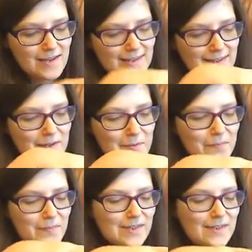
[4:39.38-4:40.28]
So
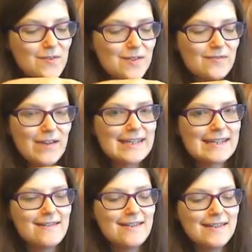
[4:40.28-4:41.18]
there's lots of
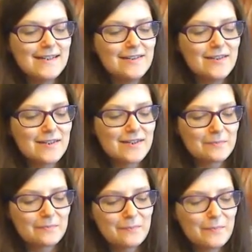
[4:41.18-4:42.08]
excitingness
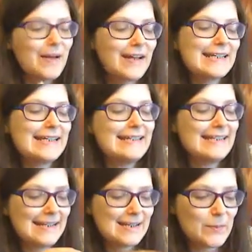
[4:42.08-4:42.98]
packed into
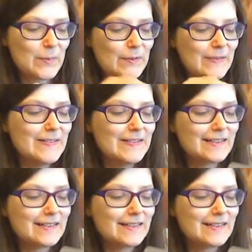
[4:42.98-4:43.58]
this product.